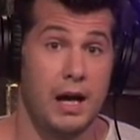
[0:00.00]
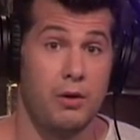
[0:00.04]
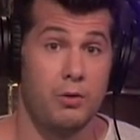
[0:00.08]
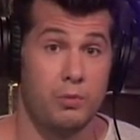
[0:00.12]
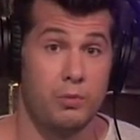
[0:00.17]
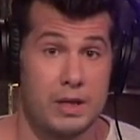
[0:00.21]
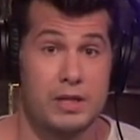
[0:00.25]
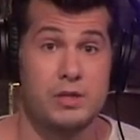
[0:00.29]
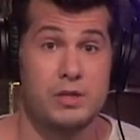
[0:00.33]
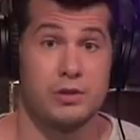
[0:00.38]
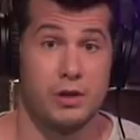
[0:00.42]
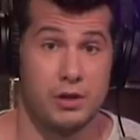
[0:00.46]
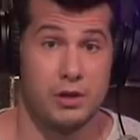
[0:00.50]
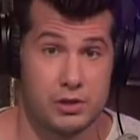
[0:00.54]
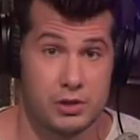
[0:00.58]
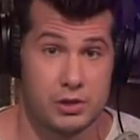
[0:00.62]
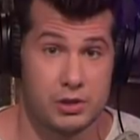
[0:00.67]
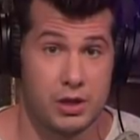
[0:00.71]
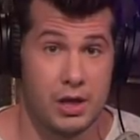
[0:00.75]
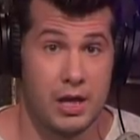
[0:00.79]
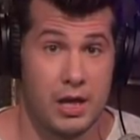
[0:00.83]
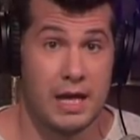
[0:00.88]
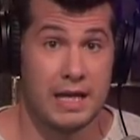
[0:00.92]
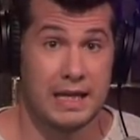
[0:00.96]

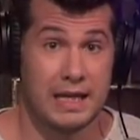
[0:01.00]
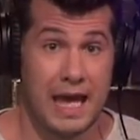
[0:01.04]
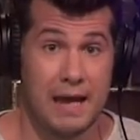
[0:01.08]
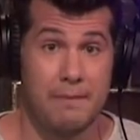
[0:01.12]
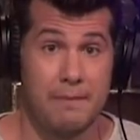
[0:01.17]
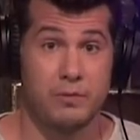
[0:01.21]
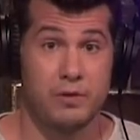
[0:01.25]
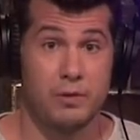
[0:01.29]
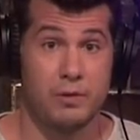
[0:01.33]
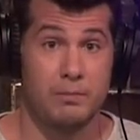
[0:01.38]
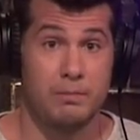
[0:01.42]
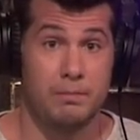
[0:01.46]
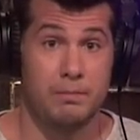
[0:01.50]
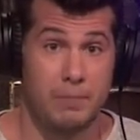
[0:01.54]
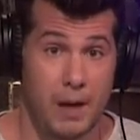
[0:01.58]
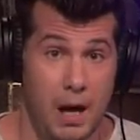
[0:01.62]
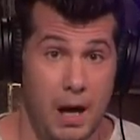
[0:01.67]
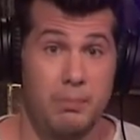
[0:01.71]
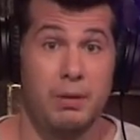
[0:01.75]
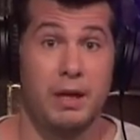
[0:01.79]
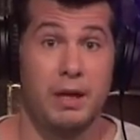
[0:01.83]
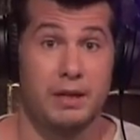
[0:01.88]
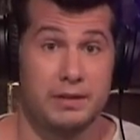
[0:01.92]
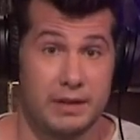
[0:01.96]
research came from
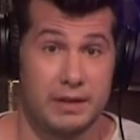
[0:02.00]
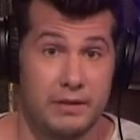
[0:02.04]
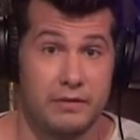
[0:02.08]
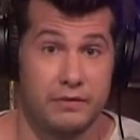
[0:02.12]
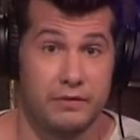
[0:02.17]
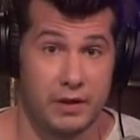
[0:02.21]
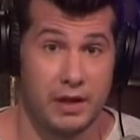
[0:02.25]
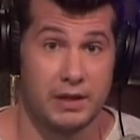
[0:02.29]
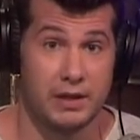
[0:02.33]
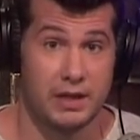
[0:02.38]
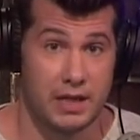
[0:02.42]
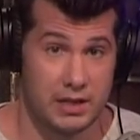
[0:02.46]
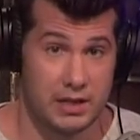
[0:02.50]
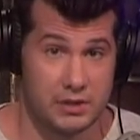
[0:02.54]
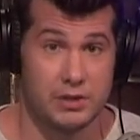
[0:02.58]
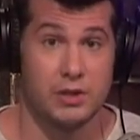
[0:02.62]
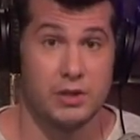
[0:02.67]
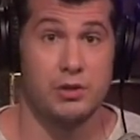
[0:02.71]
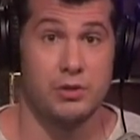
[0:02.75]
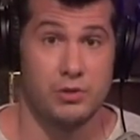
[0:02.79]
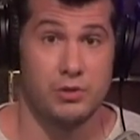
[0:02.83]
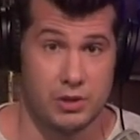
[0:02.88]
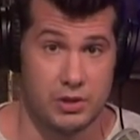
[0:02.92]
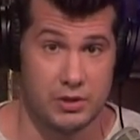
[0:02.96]
publicly funded
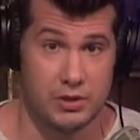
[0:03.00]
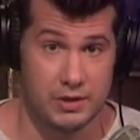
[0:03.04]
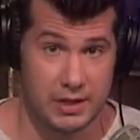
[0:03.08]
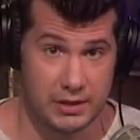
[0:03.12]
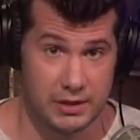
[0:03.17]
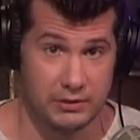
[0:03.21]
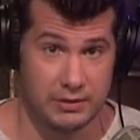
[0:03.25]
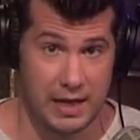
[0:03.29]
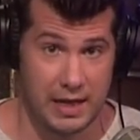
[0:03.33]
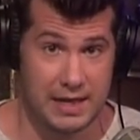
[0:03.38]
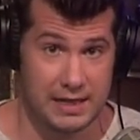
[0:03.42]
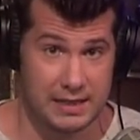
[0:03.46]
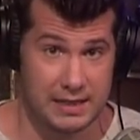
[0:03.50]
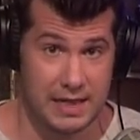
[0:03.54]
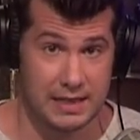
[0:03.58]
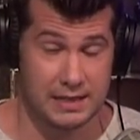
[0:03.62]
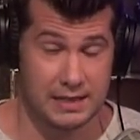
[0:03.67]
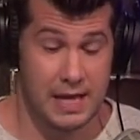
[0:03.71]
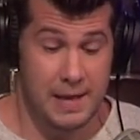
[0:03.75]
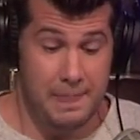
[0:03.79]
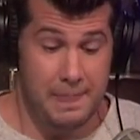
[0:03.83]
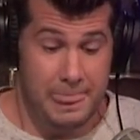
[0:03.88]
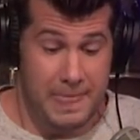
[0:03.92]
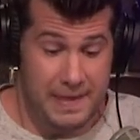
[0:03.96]
institutions in the United
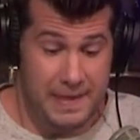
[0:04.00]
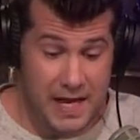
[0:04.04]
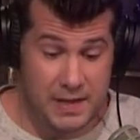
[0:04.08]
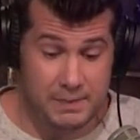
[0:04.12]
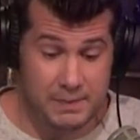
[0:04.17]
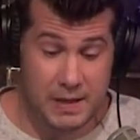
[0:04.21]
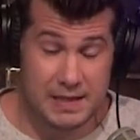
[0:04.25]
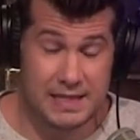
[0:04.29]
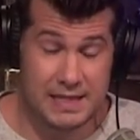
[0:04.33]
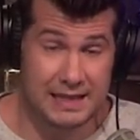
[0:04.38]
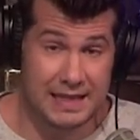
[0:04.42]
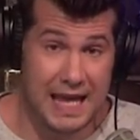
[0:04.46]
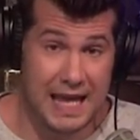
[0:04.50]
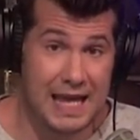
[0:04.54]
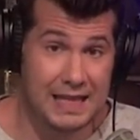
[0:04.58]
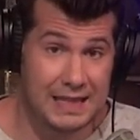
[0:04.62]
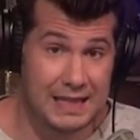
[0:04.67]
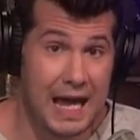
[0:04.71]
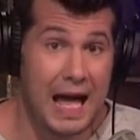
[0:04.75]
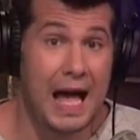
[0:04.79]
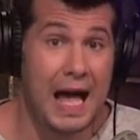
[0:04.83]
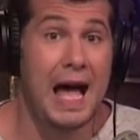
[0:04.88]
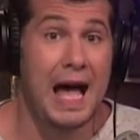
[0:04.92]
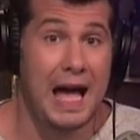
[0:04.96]
States. And that's because at
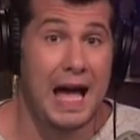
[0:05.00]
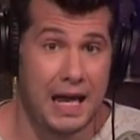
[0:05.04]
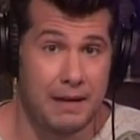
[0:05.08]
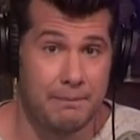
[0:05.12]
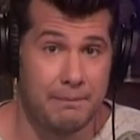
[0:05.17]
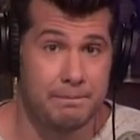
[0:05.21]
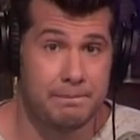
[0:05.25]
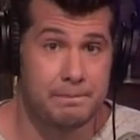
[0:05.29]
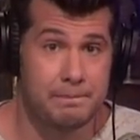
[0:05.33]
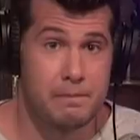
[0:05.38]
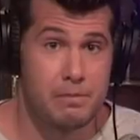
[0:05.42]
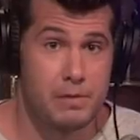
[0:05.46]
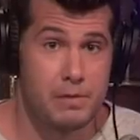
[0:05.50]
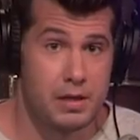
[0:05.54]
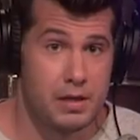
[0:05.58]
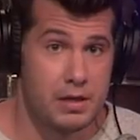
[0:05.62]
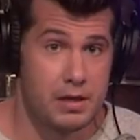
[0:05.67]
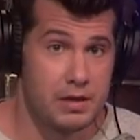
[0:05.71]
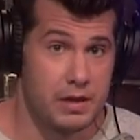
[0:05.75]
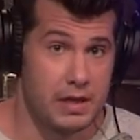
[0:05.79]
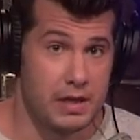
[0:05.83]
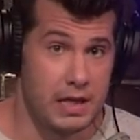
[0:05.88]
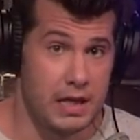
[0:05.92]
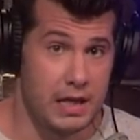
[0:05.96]
that time,
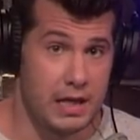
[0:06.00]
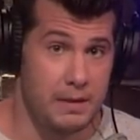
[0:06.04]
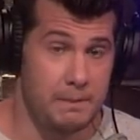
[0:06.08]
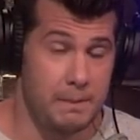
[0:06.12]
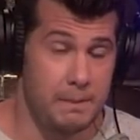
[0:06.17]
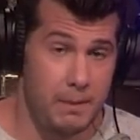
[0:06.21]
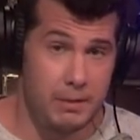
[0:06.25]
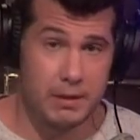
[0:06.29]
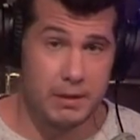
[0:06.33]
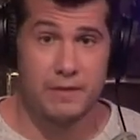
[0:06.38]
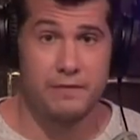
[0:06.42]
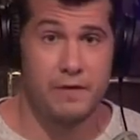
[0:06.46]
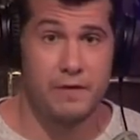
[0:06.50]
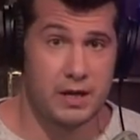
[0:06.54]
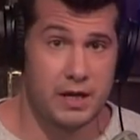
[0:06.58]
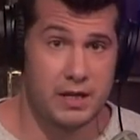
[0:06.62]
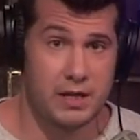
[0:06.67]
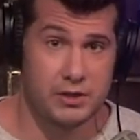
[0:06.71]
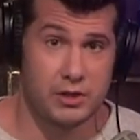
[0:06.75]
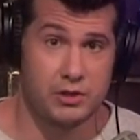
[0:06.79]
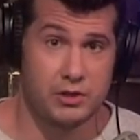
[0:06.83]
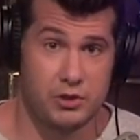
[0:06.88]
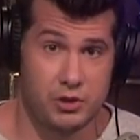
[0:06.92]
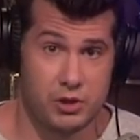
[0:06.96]
the publicly funded
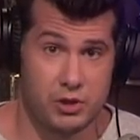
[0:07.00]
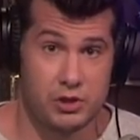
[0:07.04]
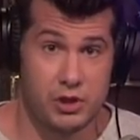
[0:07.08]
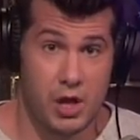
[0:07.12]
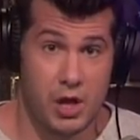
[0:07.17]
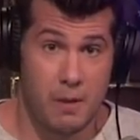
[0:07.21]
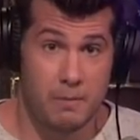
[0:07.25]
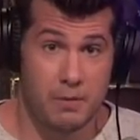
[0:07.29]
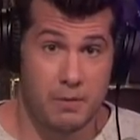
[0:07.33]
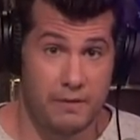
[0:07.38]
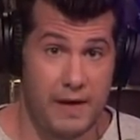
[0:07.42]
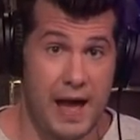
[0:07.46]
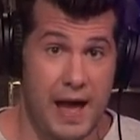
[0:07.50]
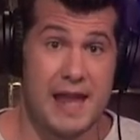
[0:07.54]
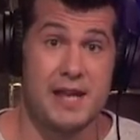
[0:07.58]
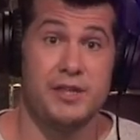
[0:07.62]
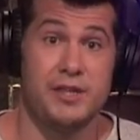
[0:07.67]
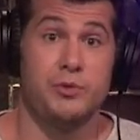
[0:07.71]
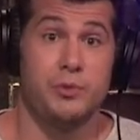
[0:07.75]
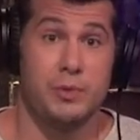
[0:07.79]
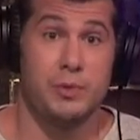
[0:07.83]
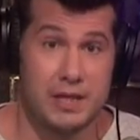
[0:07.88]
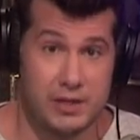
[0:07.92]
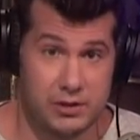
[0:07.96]
institutions
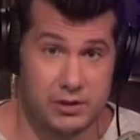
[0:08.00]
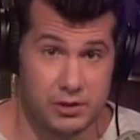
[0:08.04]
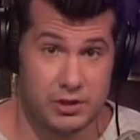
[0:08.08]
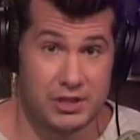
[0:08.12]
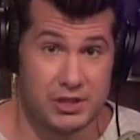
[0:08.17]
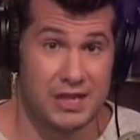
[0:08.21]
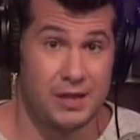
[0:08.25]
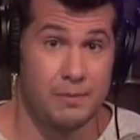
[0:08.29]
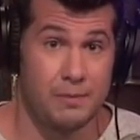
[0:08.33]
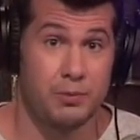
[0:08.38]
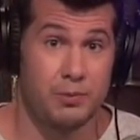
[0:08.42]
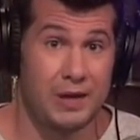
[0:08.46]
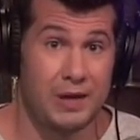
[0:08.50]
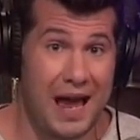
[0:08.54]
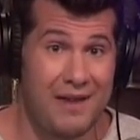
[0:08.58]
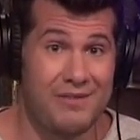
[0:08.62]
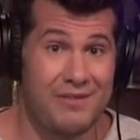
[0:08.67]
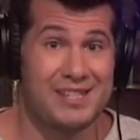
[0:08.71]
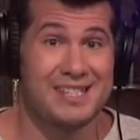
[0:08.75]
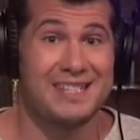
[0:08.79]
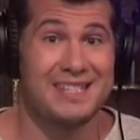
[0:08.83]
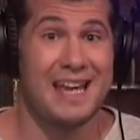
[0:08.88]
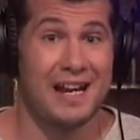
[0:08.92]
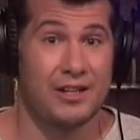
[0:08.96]
provided the research and the
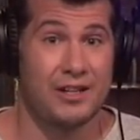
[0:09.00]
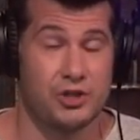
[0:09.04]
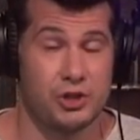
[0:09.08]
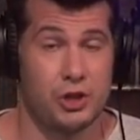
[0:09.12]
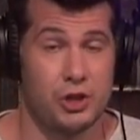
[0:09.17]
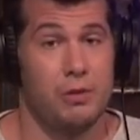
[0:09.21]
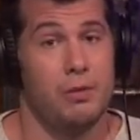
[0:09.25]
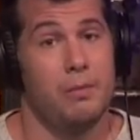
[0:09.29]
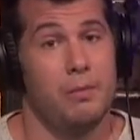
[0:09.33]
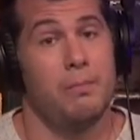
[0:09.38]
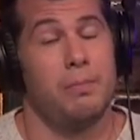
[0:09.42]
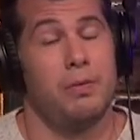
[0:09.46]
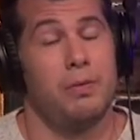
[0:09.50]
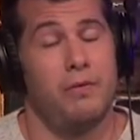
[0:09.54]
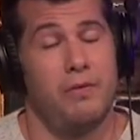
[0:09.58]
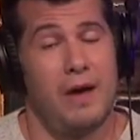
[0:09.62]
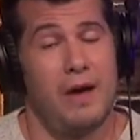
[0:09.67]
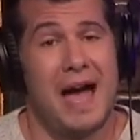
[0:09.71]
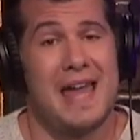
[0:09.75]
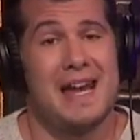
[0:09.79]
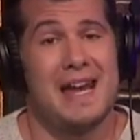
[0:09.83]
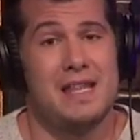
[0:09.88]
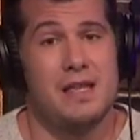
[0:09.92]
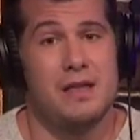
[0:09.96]
private sector
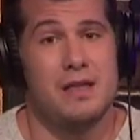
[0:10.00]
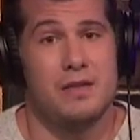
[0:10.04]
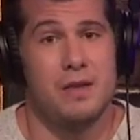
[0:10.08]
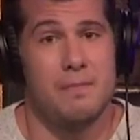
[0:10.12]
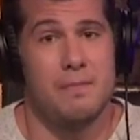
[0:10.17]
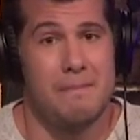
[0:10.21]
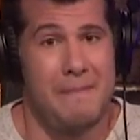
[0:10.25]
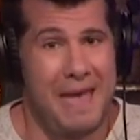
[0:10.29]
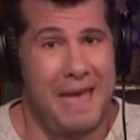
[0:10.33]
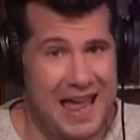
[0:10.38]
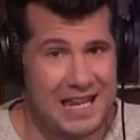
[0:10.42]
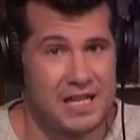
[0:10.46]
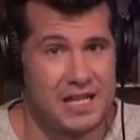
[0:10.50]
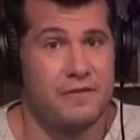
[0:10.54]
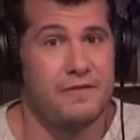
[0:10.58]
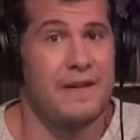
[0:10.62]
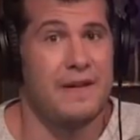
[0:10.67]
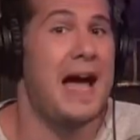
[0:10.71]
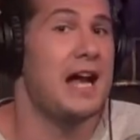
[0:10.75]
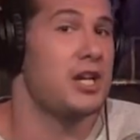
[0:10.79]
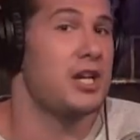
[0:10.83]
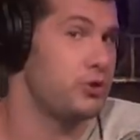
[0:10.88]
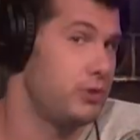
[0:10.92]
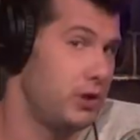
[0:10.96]
provided the
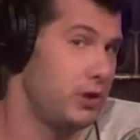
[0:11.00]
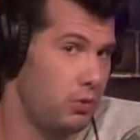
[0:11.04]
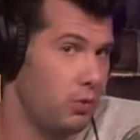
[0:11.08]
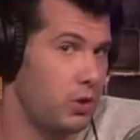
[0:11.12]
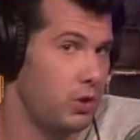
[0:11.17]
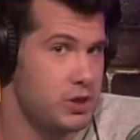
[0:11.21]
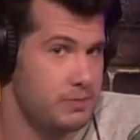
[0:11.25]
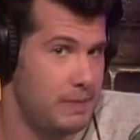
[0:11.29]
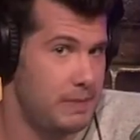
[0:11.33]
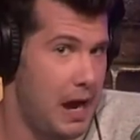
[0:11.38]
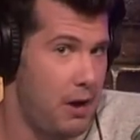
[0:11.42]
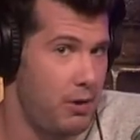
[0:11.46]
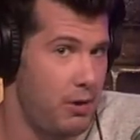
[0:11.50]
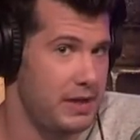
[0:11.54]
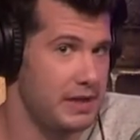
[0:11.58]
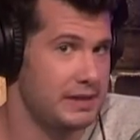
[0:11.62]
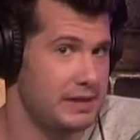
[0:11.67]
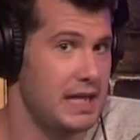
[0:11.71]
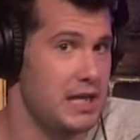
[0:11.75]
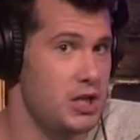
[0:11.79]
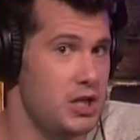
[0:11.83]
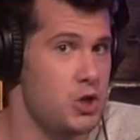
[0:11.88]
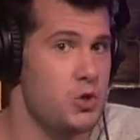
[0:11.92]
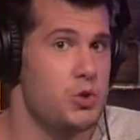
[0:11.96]
manufacturing horsepower
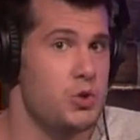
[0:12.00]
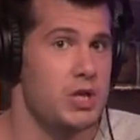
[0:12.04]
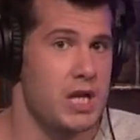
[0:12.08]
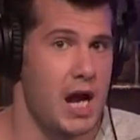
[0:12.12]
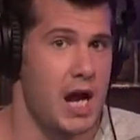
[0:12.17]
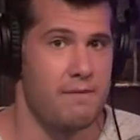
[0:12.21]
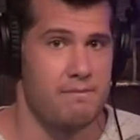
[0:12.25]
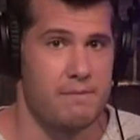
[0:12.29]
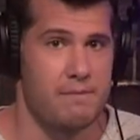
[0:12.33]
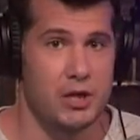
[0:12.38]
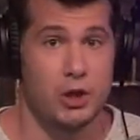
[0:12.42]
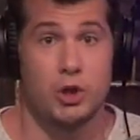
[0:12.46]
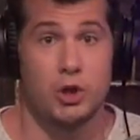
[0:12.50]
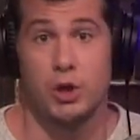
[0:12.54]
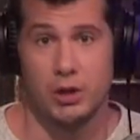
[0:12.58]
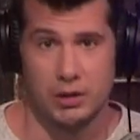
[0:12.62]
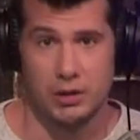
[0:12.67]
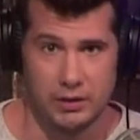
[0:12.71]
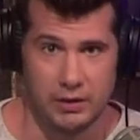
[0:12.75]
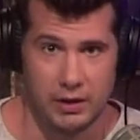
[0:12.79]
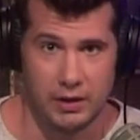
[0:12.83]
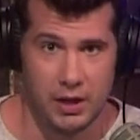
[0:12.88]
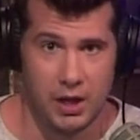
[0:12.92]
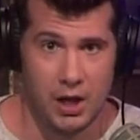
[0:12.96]
that they knew the government
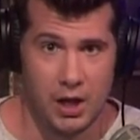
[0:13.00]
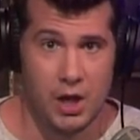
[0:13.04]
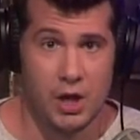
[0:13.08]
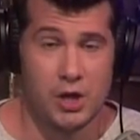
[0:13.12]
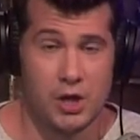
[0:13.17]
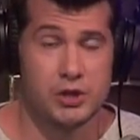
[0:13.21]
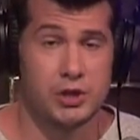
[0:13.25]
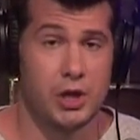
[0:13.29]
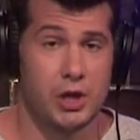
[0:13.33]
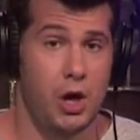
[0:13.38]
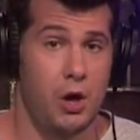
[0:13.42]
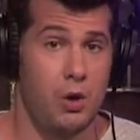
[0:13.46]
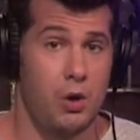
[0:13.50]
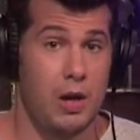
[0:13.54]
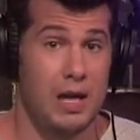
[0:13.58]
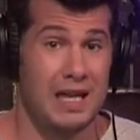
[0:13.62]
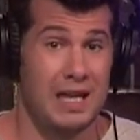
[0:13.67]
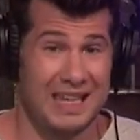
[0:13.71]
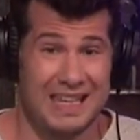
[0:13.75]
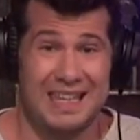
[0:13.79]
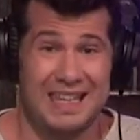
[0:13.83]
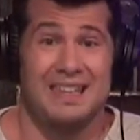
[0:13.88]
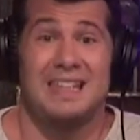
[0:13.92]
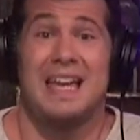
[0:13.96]
couldn't. So
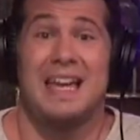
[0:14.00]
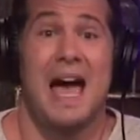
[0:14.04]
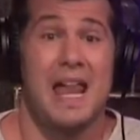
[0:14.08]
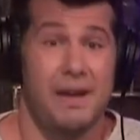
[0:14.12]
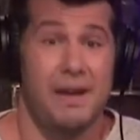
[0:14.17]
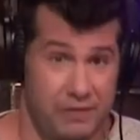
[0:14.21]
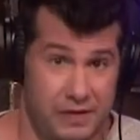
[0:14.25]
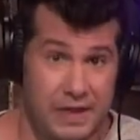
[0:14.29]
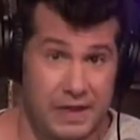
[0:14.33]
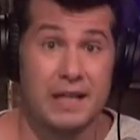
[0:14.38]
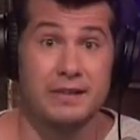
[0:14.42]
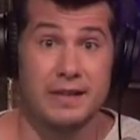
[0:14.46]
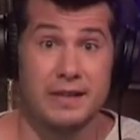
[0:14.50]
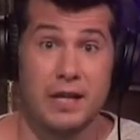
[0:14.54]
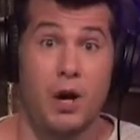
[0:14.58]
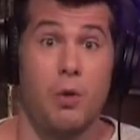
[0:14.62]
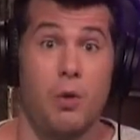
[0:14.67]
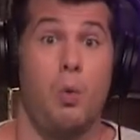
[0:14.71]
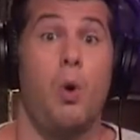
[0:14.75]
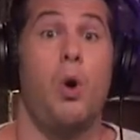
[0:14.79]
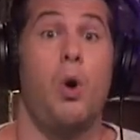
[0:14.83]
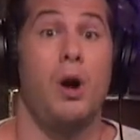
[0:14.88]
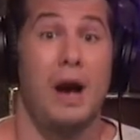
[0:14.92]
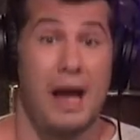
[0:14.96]
it kind of think like
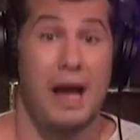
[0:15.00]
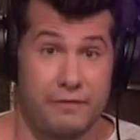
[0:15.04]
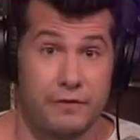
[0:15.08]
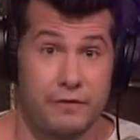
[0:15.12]
a war